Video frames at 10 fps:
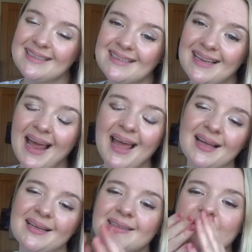See you
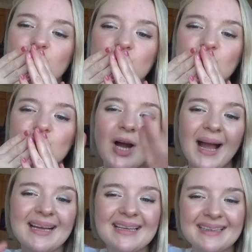later.
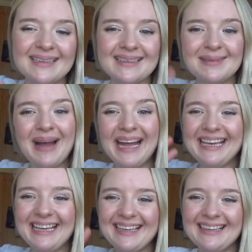
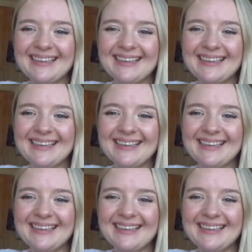Bye!